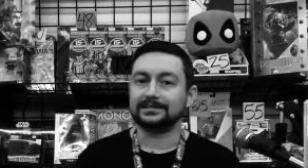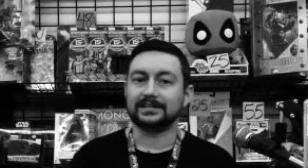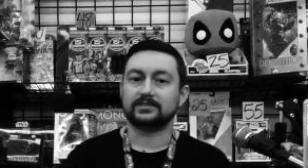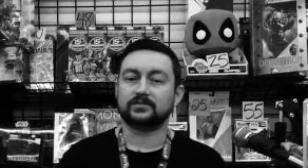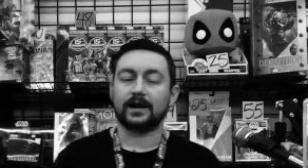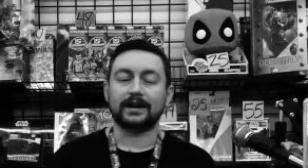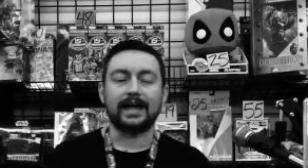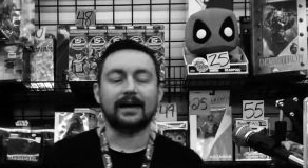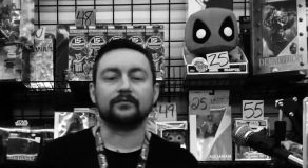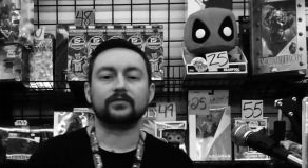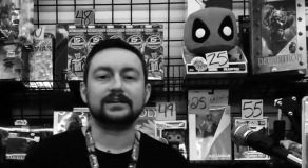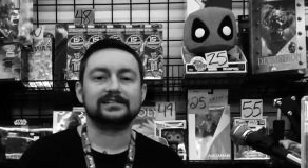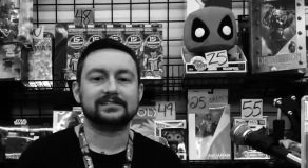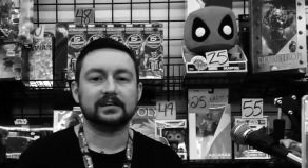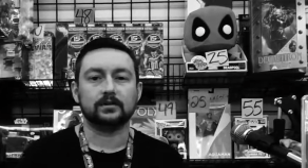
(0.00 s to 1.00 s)
That's right,
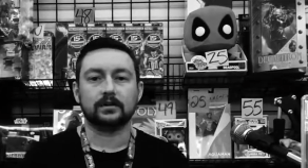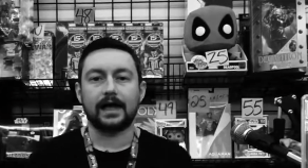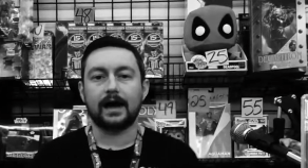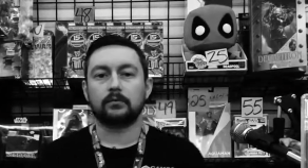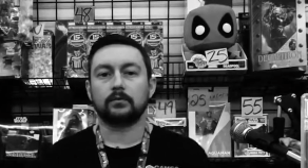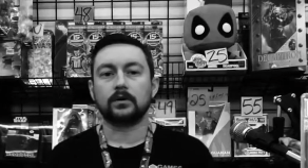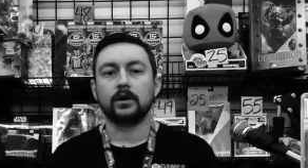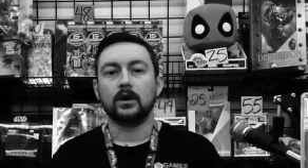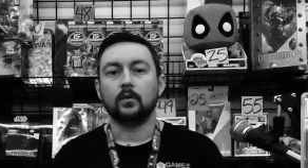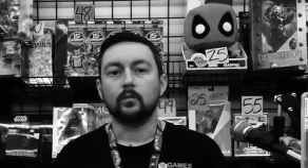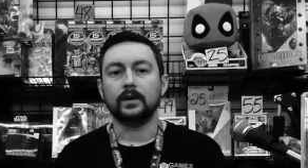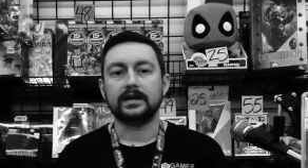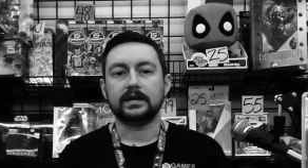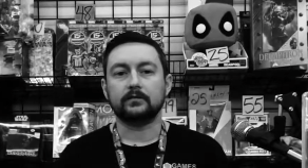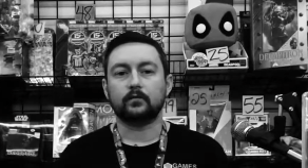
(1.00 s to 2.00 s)
every single hour
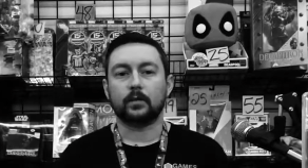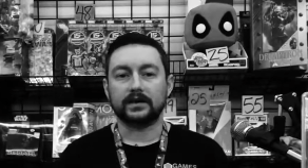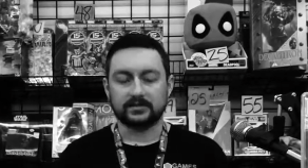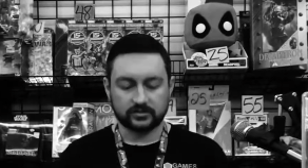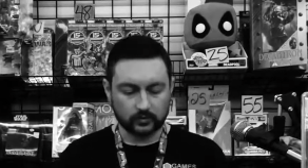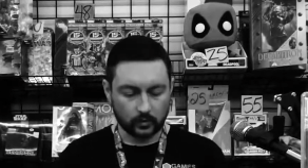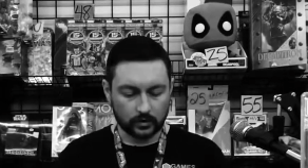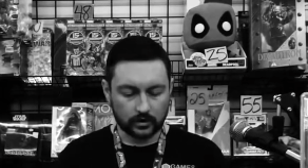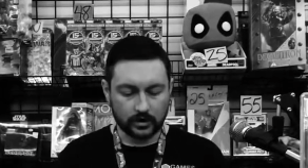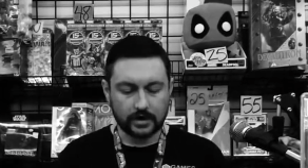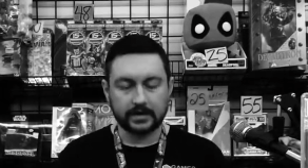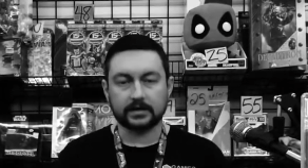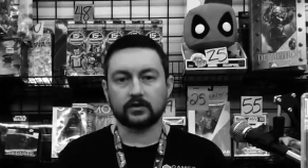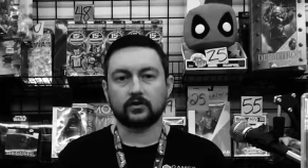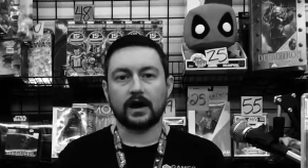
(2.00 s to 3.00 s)
we give away store
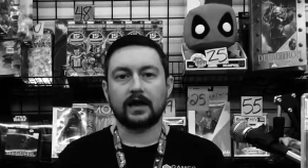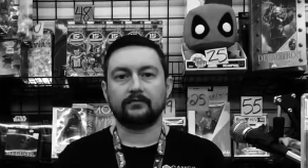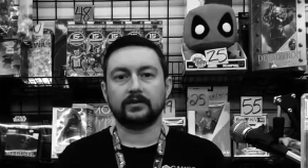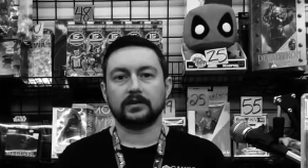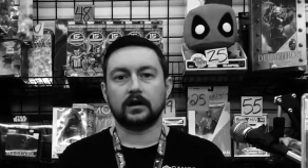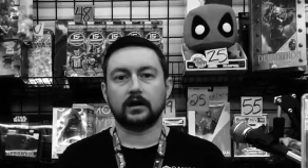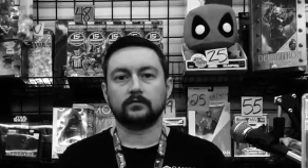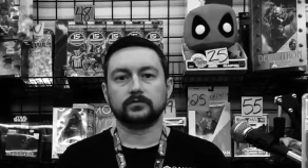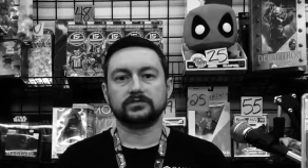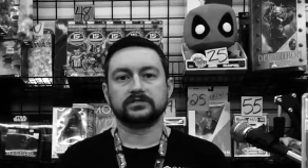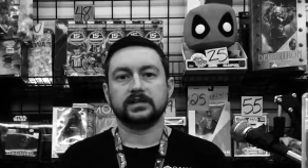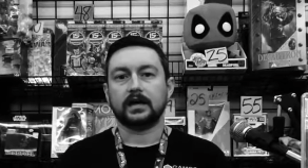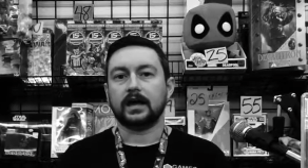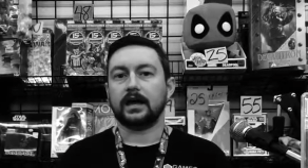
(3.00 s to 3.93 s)
credit, graphic novels,